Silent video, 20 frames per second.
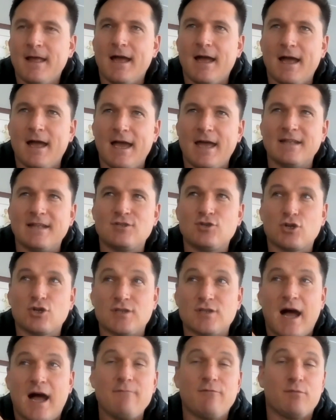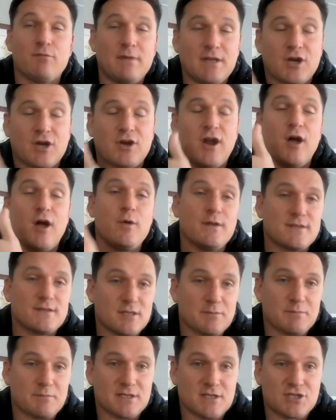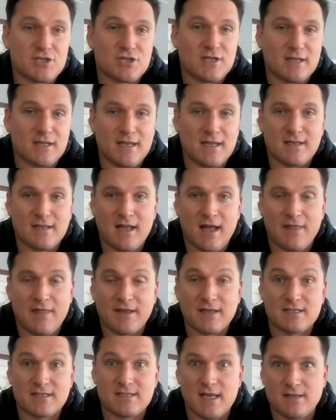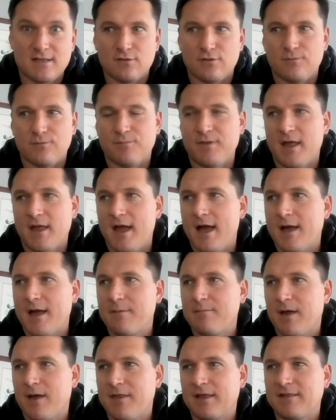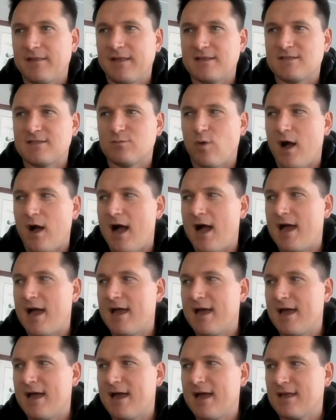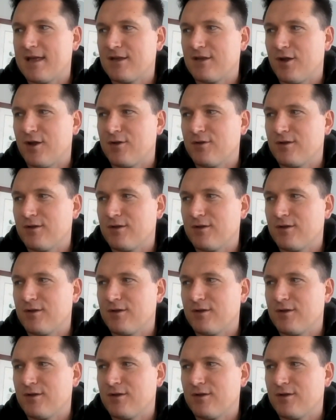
And it took time for me to grow into the position and then I think settle. I think that's why, I